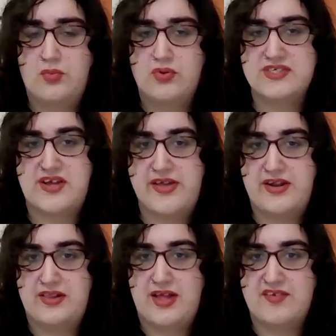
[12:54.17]
was on
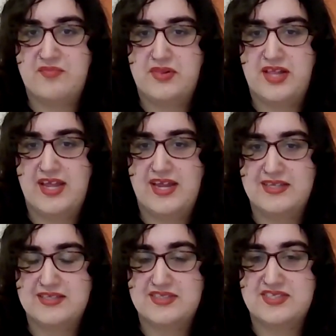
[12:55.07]
a lot of
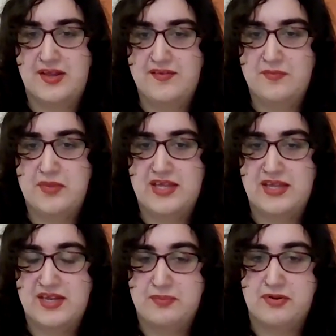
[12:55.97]
planes of
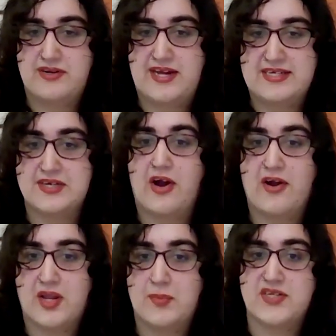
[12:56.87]
being in a protracted
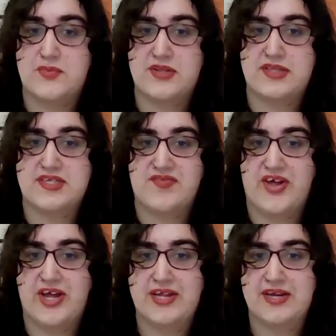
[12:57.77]
argument with the
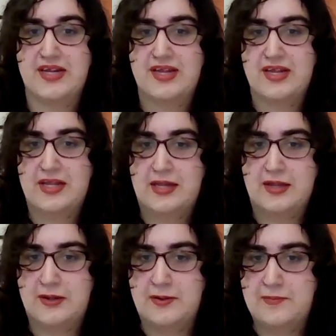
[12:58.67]
divine.
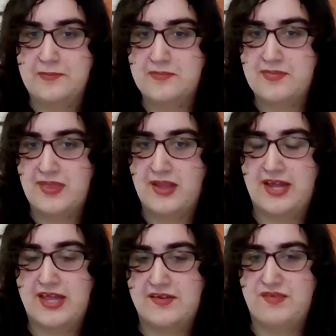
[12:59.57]
I
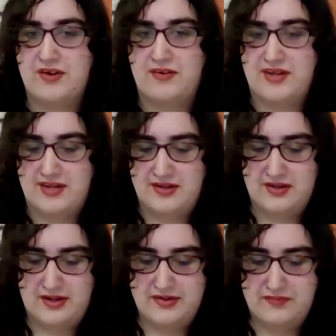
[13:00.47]
had a very
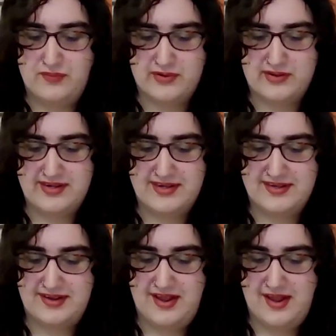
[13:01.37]

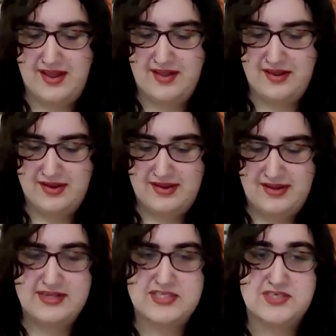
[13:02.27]
unfortunate,
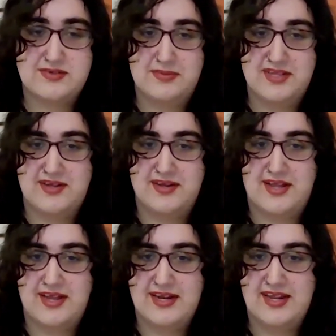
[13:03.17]
extremely
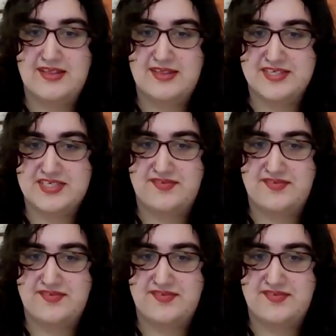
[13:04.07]
online atheist